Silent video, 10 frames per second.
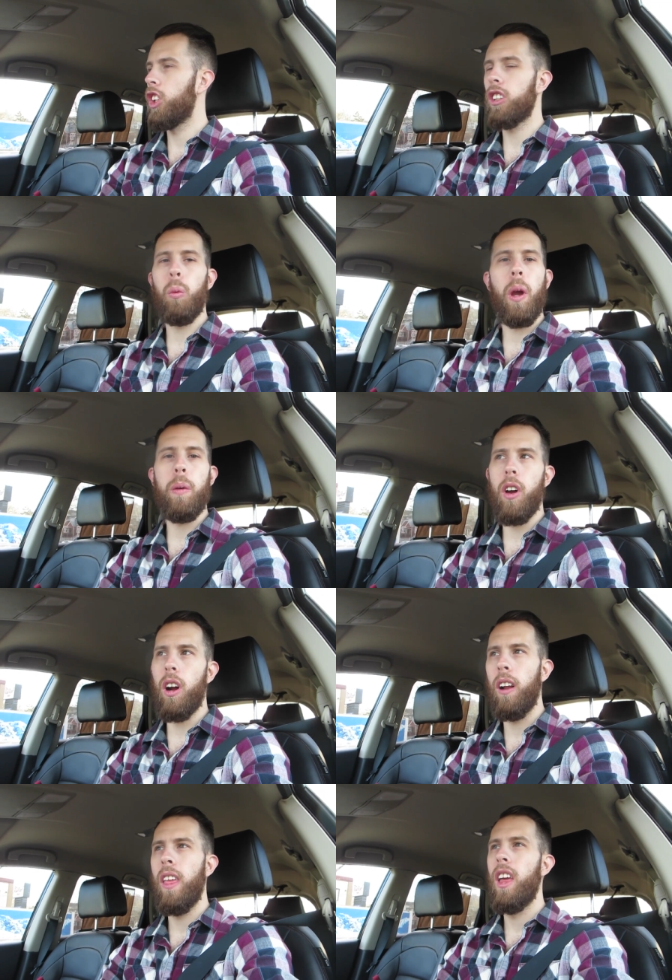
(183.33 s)
Just the way we
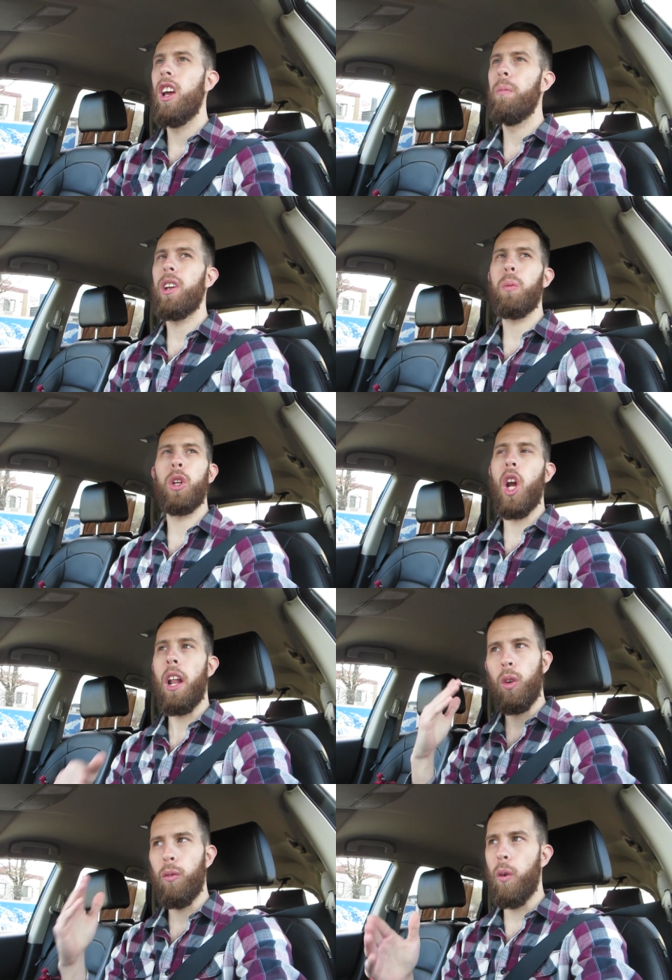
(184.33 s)
are, because we're trying
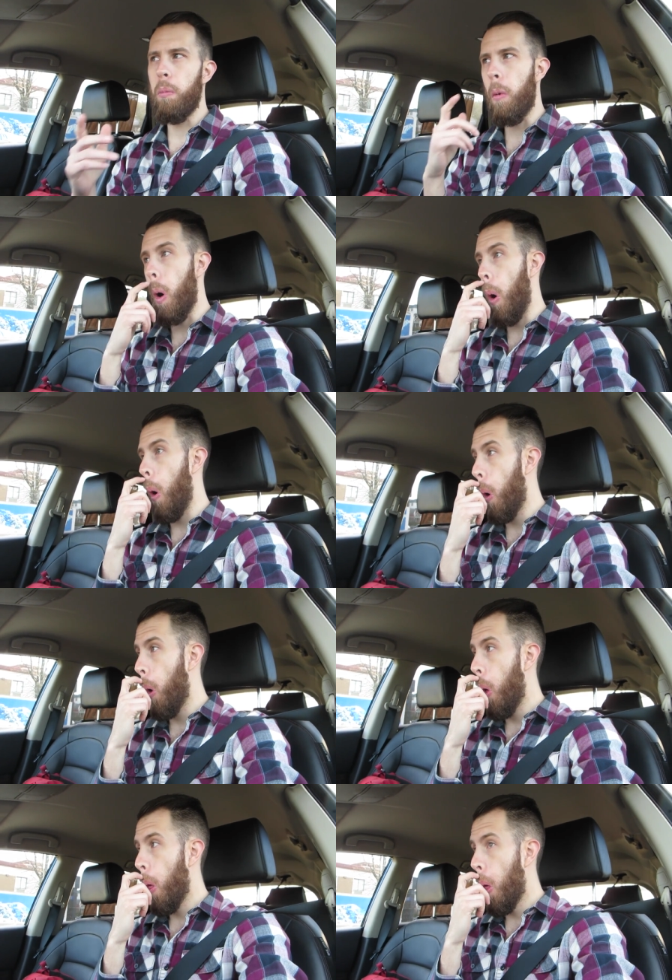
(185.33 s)
to look for tomorrow.
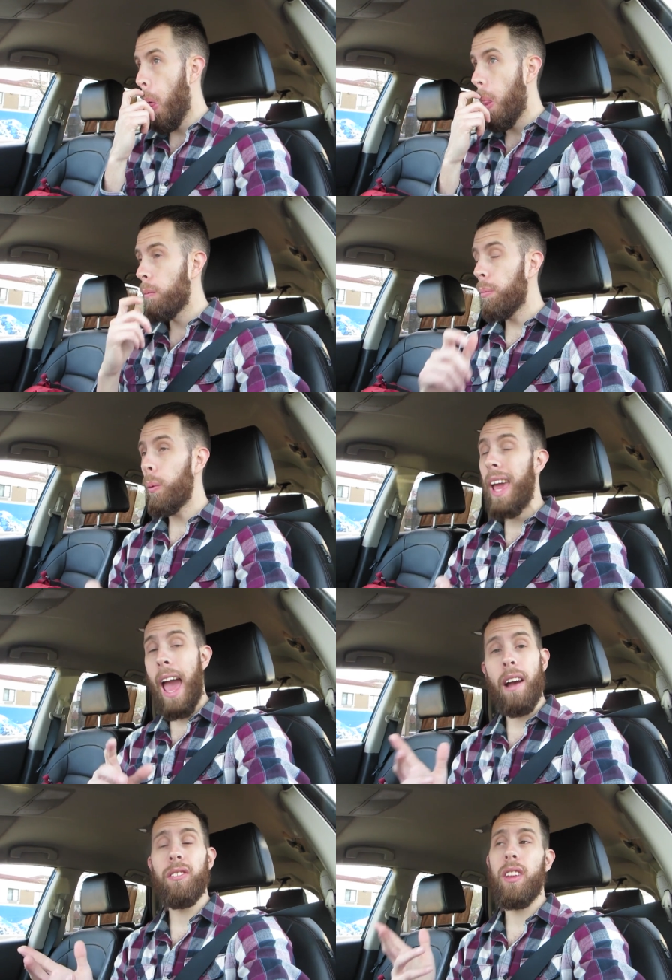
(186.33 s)
But we
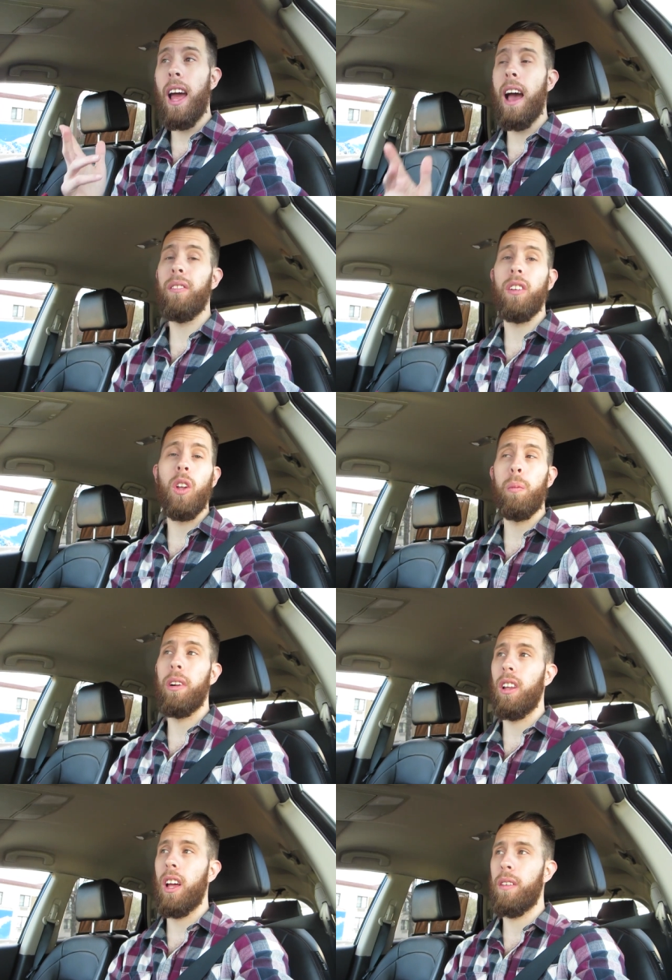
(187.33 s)
have to have a little
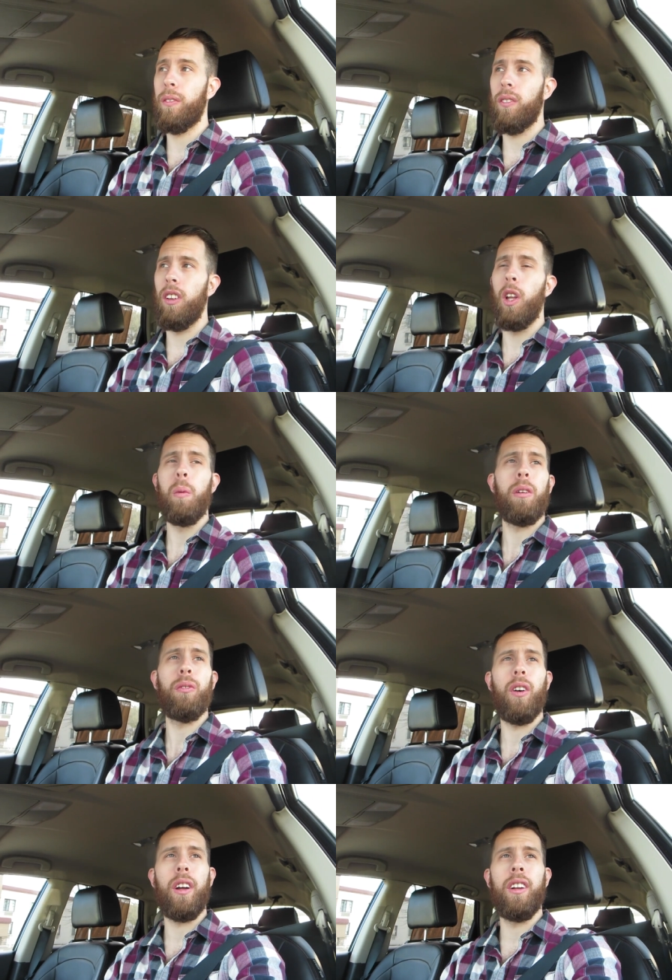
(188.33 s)
bit of life, a little bit of
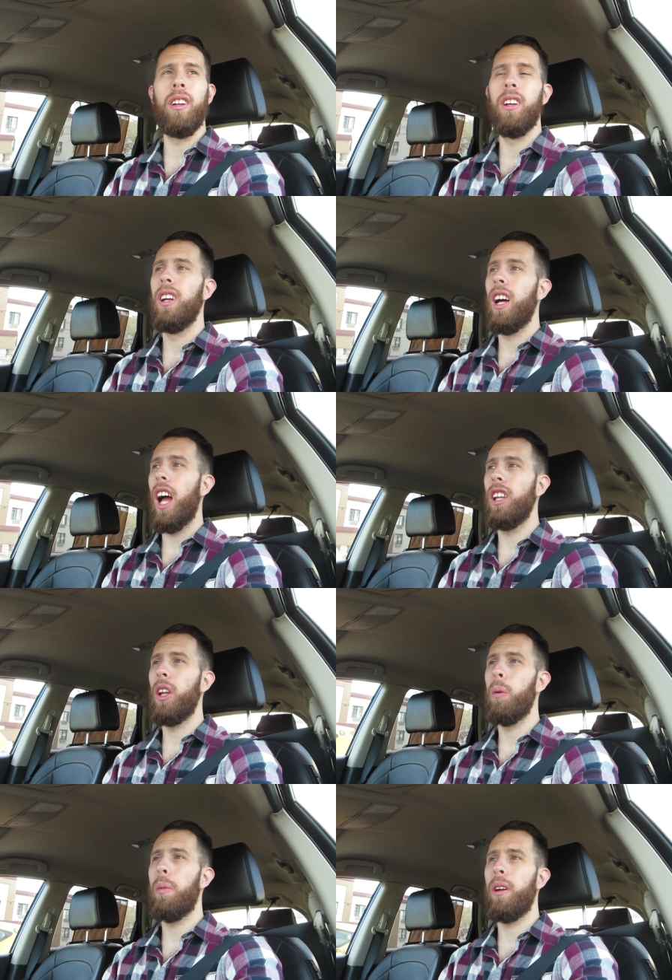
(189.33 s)
fun, a
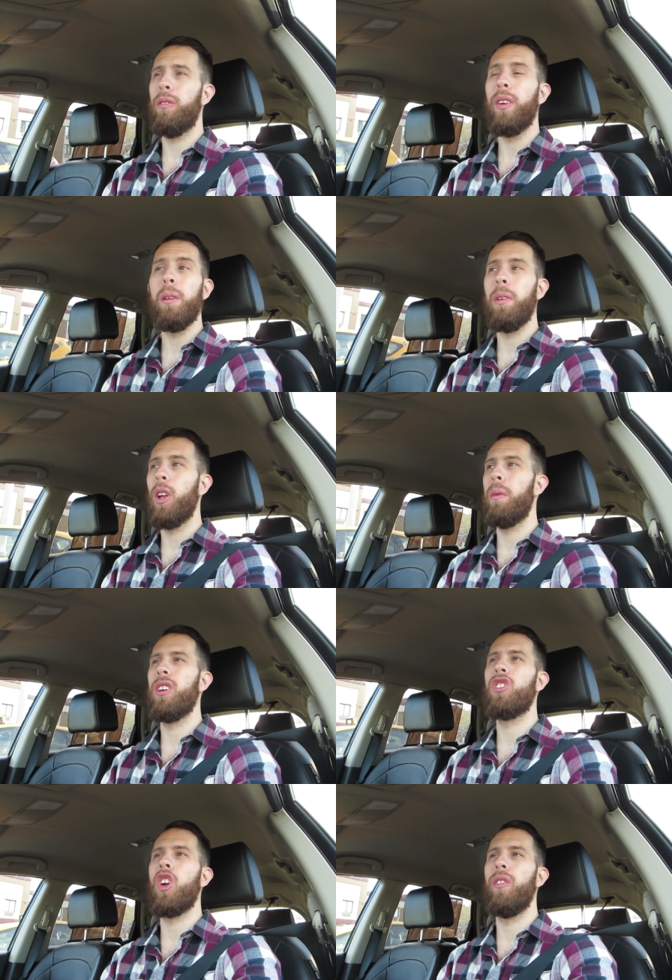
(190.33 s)
little bit of freedom, a little bit
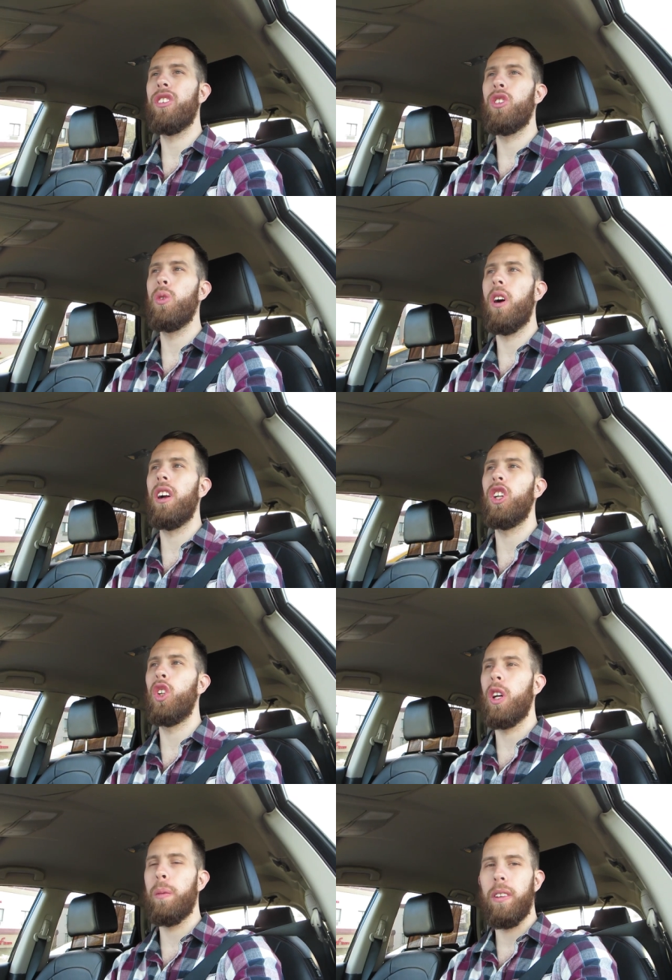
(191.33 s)
of service to our
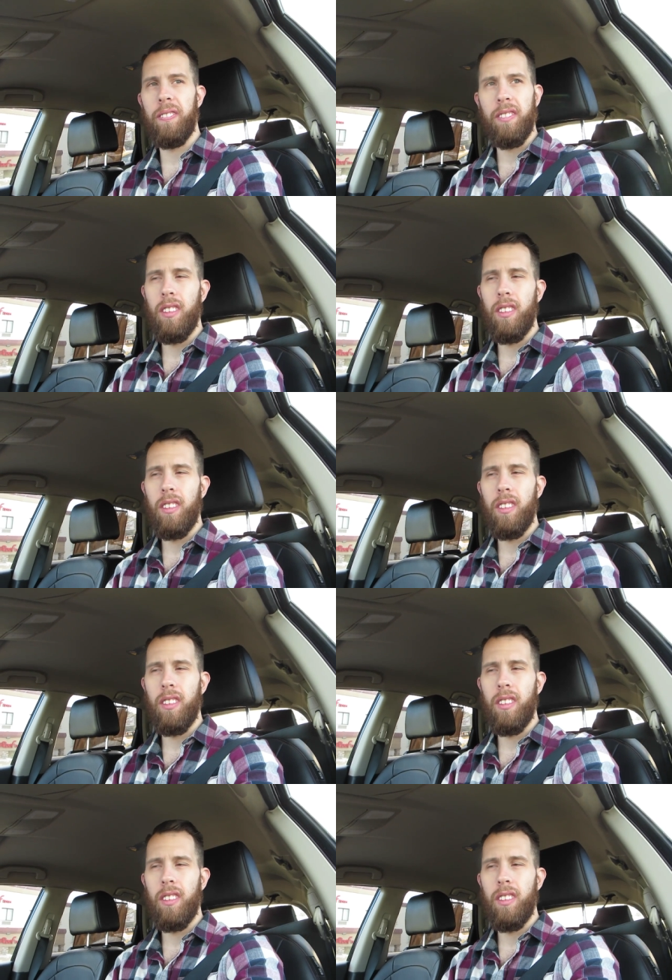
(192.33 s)
enjoyment.